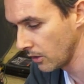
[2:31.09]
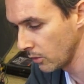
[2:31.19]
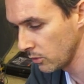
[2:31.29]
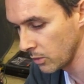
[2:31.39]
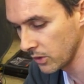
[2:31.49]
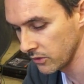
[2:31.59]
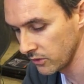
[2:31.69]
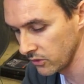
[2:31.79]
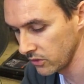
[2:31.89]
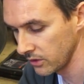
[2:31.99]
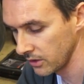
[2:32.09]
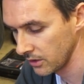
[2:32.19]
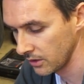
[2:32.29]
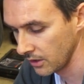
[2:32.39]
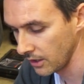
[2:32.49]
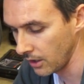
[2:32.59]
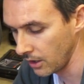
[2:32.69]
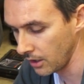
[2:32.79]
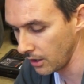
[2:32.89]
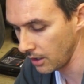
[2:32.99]
old ones
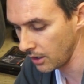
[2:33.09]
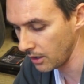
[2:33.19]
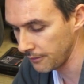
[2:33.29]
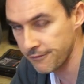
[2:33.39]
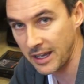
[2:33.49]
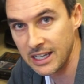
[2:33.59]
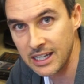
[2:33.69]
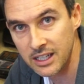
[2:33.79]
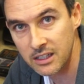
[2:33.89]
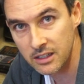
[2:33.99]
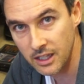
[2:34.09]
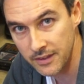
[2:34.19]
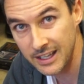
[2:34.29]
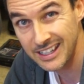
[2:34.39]
are failing and they're